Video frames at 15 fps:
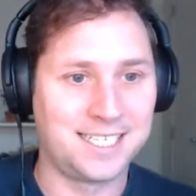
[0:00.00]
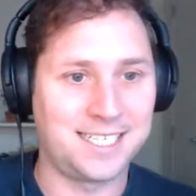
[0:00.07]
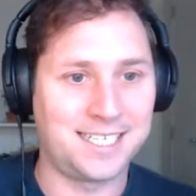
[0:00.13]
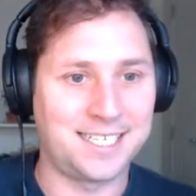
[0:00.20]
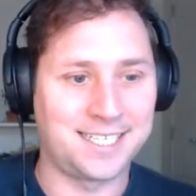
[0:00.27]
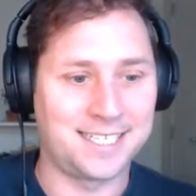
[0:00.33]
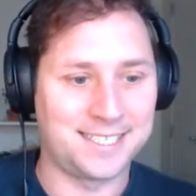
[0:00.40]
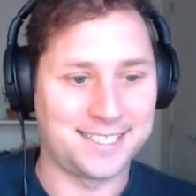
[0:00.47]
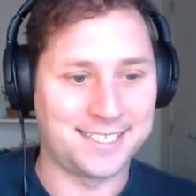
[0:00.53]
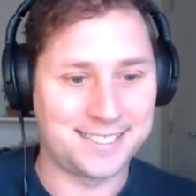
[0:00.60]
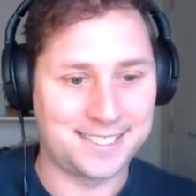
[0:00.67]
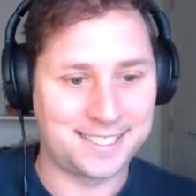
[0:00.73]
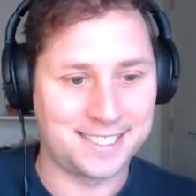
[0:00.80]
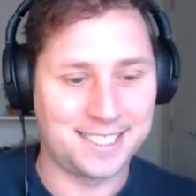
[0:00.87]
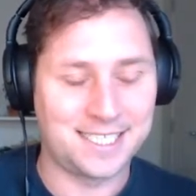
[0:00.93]

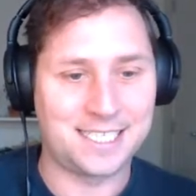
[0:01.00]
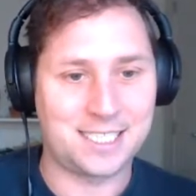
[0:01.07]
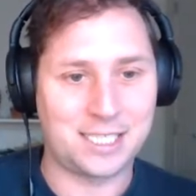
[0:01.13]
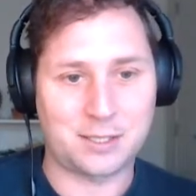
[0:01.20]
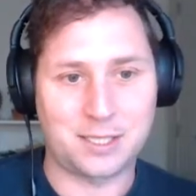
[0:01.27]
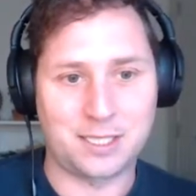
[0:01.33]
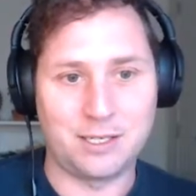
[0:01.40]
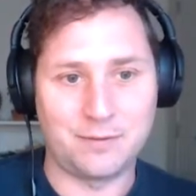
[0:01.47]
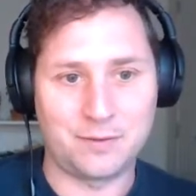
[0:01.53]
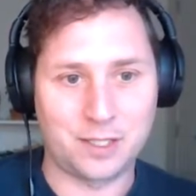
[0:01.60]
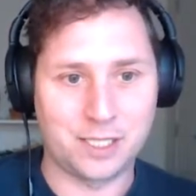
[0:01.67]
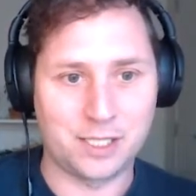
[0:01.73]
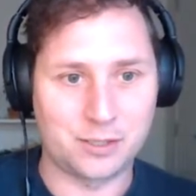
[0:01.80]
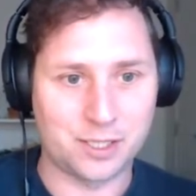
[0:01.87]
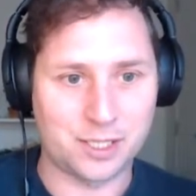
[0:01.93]
it's actually not very
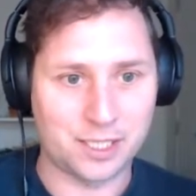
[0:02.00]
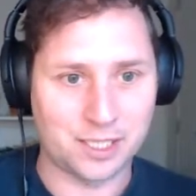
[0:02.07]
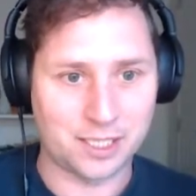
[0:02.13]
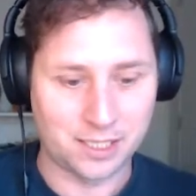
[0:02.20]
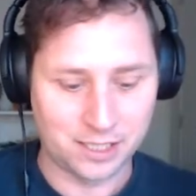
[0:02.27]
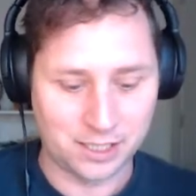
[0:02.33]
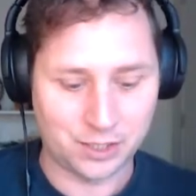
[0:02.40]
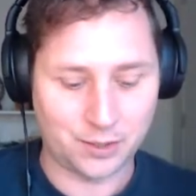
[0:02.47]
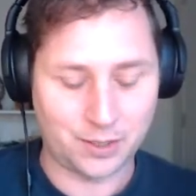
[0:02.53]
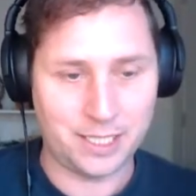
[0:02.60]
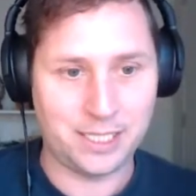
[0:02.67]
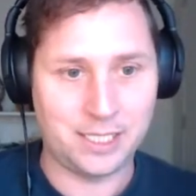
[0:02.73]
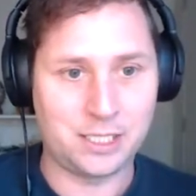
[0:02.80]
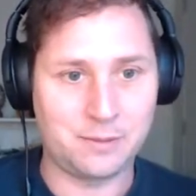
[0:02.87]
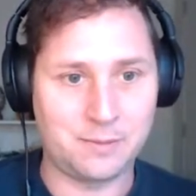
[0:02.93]
interesting. So I
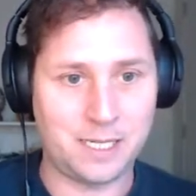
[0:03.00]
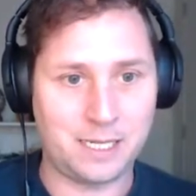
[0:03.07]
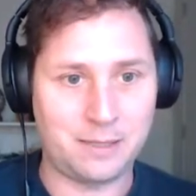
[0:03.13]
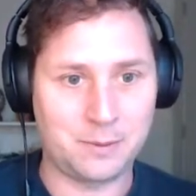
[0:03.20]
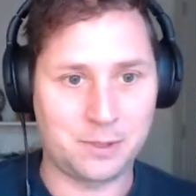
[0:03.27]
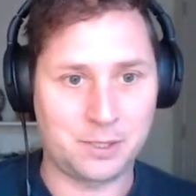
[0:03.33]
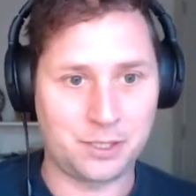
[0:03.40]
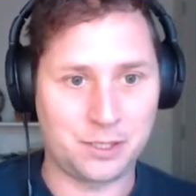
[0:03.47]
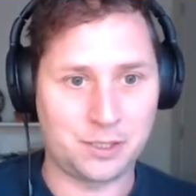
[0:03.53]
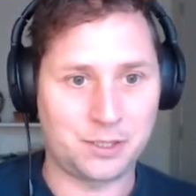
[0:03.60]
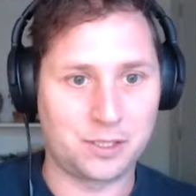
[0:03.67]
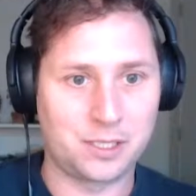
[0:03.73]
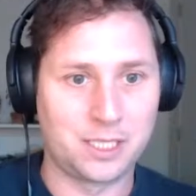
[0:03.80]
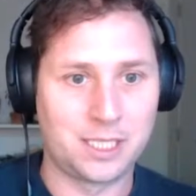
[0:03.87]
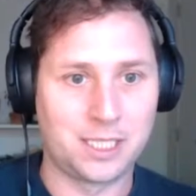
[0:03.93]
need to be able to
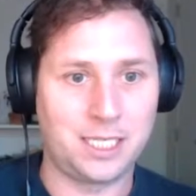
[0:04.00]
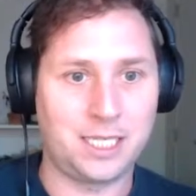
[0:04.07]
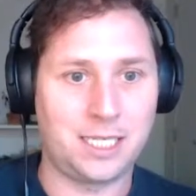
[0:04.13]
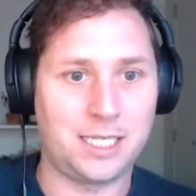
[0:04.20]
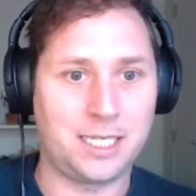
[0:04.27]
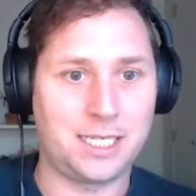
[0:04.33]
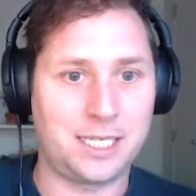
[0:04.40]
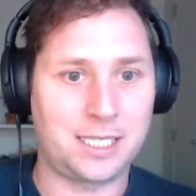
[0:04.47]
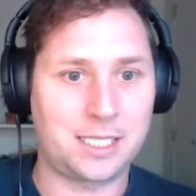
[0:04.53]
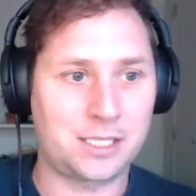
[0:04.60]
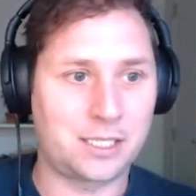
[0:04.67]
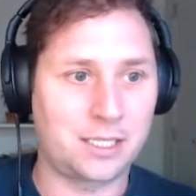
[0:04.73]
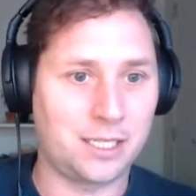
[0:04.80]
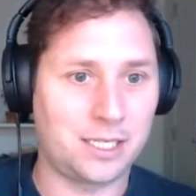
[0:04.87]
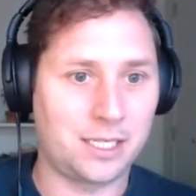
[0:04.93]
ask
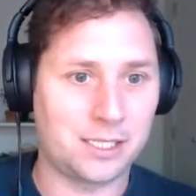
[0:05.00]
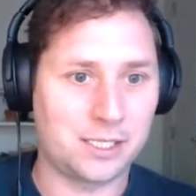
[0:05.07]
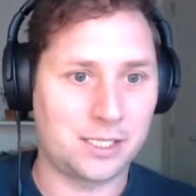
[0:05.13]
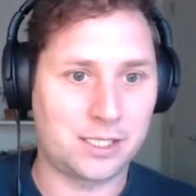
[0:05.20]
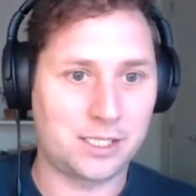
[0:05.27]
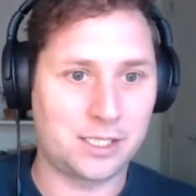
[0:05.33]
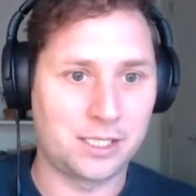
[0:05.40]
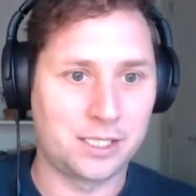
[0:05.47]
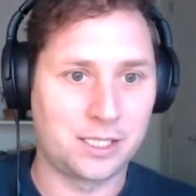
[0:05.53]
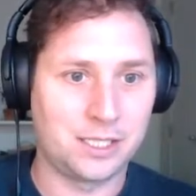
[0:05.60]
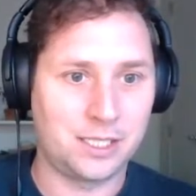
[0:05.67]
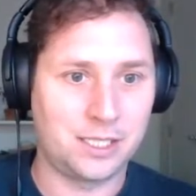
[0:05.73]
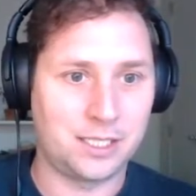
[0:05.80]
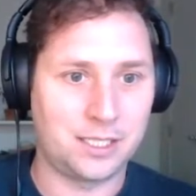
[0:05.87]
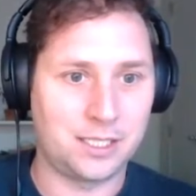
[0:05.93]
that
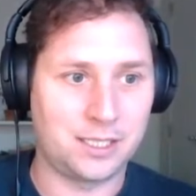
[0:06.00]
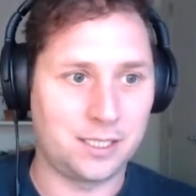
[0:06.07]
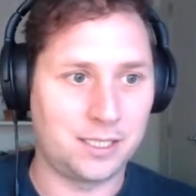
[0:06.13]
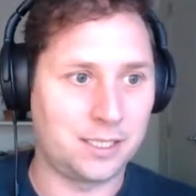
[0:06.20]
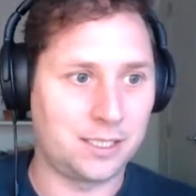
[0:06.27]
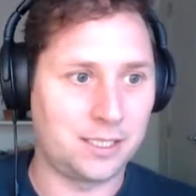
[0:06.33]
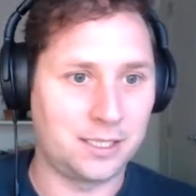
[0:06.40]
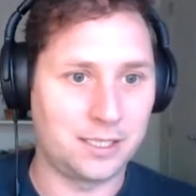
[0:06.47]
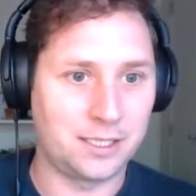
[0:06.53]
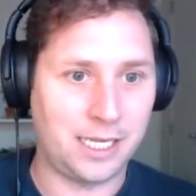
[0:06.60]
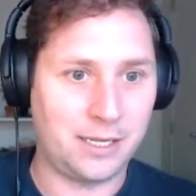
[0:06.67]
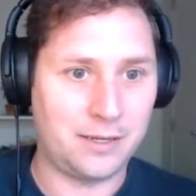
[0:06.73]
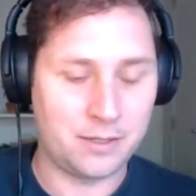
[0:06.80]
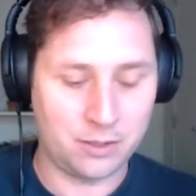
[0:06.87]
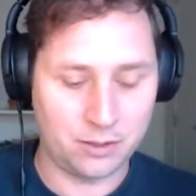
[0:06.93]
our
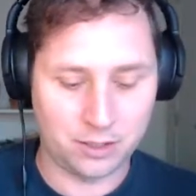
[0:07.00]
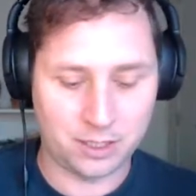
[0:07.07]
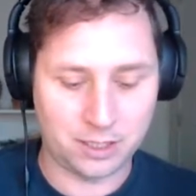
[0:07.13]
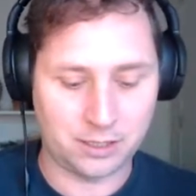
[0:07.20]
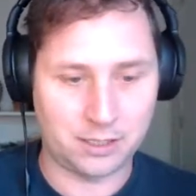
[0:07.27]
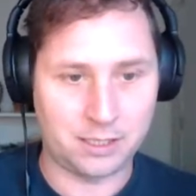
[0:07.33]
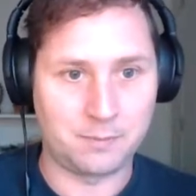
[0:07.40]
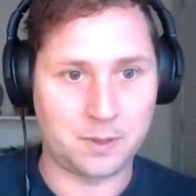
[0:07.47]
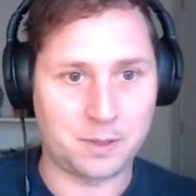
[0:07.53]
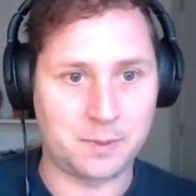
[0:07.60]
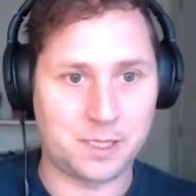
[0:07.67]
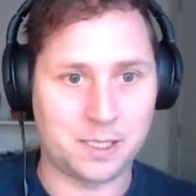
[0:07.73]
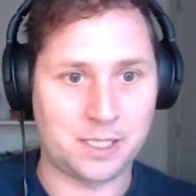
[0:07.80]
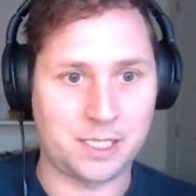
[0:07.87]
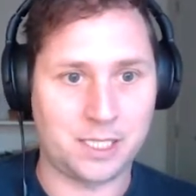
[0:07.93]
node can
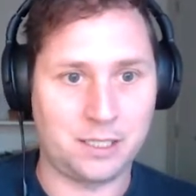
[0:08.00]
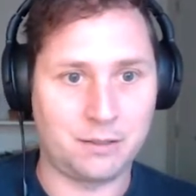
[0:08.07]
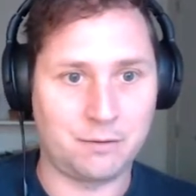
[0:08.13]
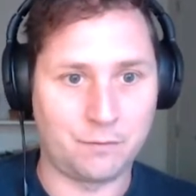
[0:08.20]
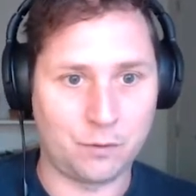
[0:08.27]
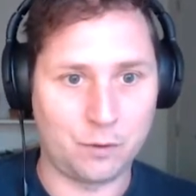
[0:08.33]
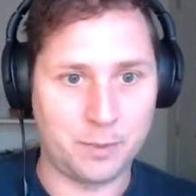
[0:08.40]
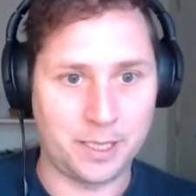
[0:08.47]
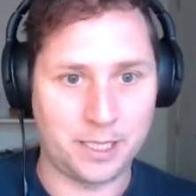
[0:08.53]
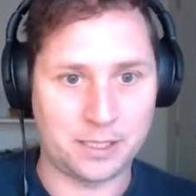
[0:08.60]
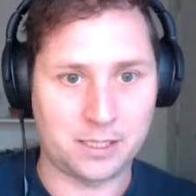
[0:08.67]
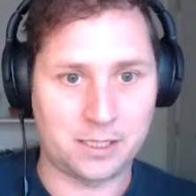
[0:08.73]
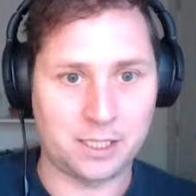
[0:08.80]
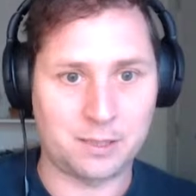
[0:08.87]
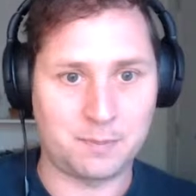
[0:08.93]
implement standard format
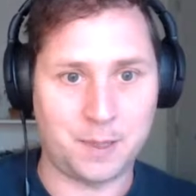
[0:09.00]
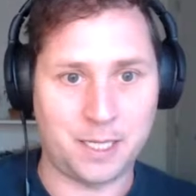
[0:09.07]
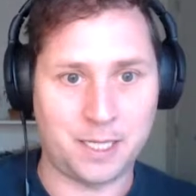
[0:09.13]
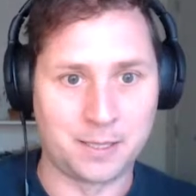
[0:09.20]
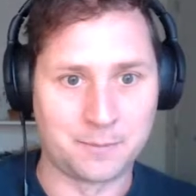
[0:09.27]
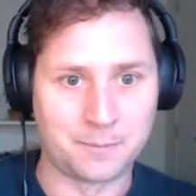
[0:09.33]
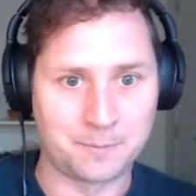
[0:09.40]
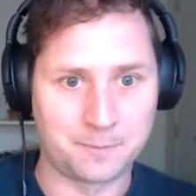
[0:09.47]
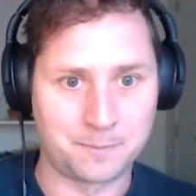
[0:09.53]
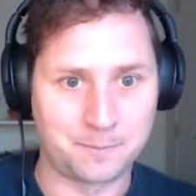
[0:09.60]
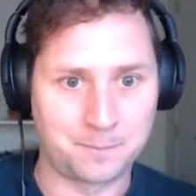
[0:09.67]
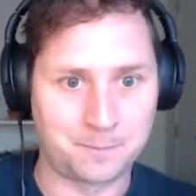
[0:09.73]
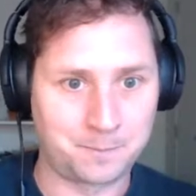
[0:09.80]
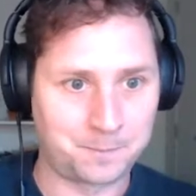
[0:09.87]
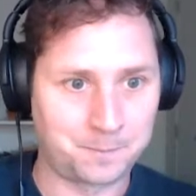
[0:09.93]
display.
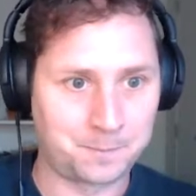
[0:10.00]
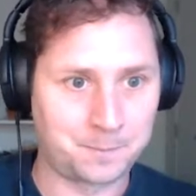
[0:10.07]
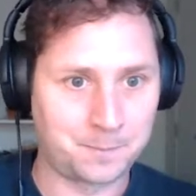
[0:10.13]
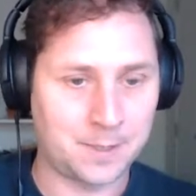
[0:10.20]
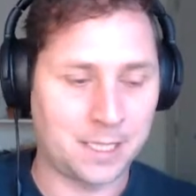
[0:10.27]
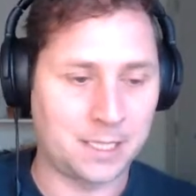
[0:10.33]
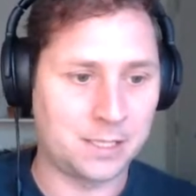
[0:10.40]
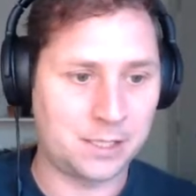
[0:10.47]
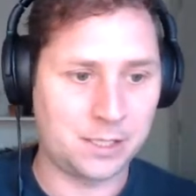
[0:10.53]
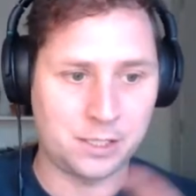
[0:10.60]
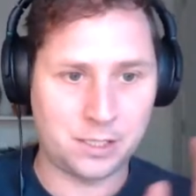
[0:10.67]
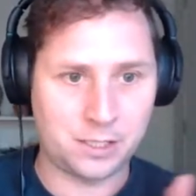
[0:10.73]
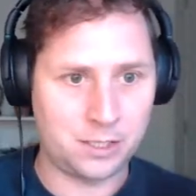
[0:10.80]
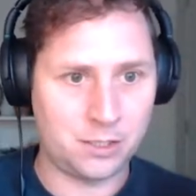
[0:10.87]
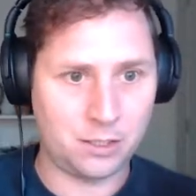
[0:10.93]
This
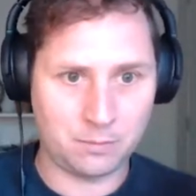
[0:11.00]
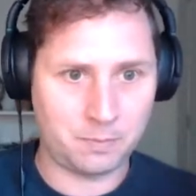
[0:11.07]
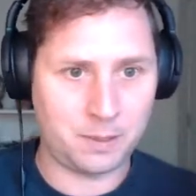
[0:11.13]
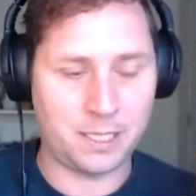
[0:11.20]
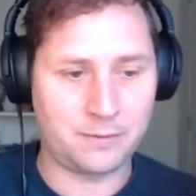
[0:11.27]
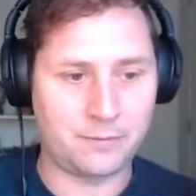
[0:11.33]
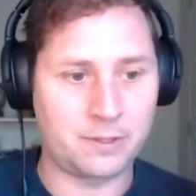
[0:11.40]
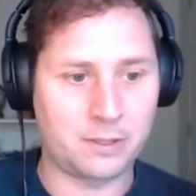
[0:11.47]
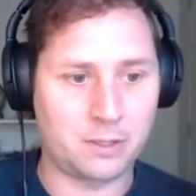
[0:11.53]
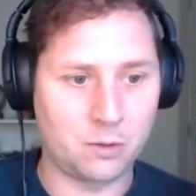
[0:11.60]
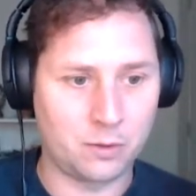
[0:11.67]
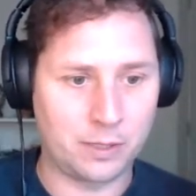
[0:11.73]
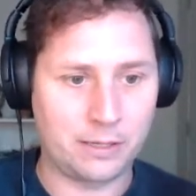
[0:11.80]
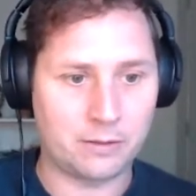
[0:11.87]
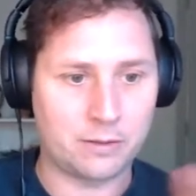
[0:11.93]
is not part of the
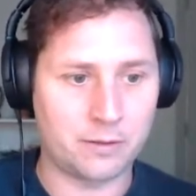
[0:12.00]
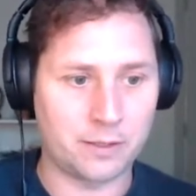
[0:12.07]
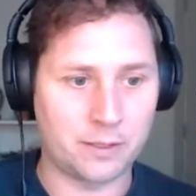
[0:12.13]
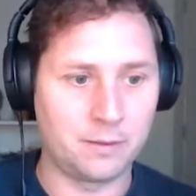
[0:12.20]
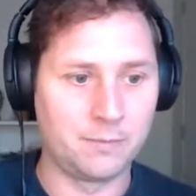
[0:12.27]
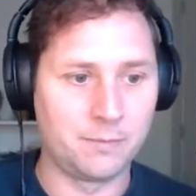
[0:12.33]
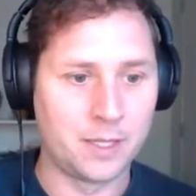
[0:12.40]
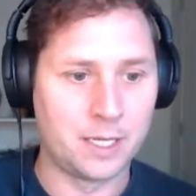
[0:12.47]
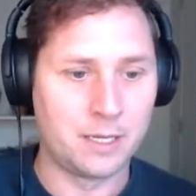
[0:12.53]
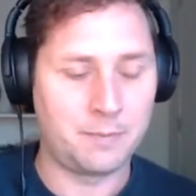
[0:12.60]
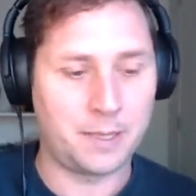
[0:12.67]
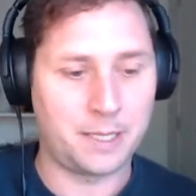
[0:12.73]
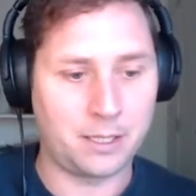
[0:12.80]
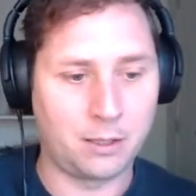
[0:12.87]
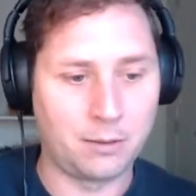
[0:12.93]
core algorithm,
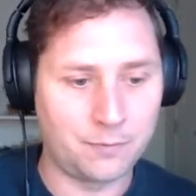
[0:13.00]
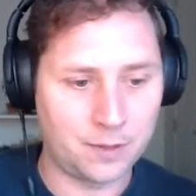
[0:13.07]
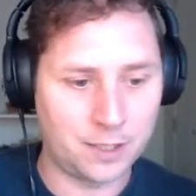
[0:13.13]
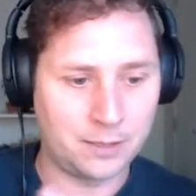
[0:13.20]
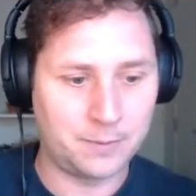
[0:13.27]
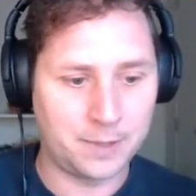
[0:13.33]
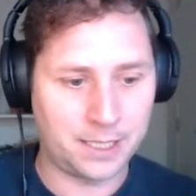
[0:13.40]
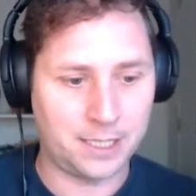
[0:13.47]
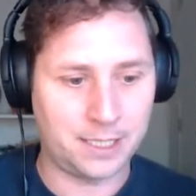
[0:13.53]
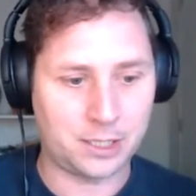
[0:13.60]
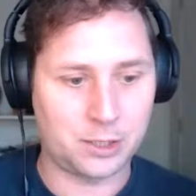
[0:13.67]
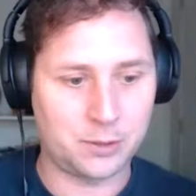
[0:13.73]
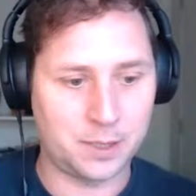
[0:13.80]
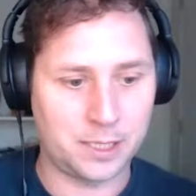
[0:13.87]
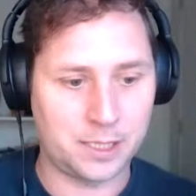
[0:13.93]
but hopefully we can
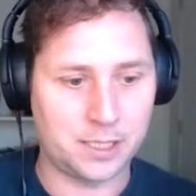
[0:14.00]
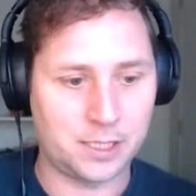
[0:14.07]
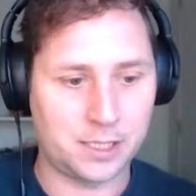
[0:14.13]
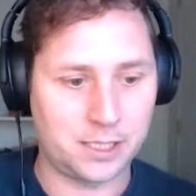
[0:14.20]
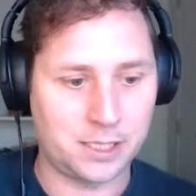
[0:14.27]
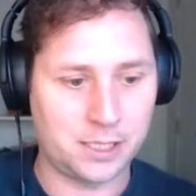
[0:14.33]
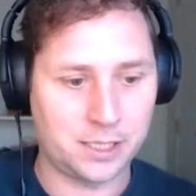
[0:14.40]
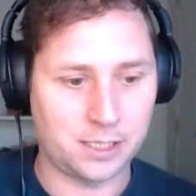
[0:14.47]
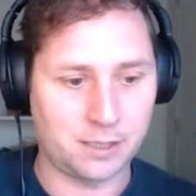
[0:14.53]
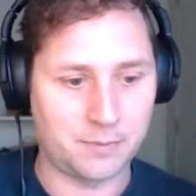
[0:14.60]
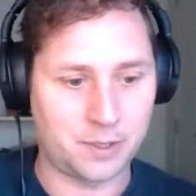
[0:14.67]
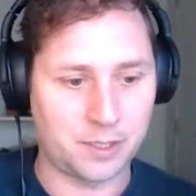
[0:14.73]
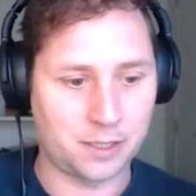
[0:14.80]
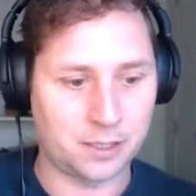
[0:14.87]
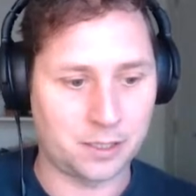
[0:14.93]
actually see
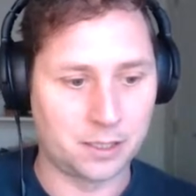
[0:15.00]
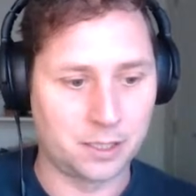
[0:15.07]
something.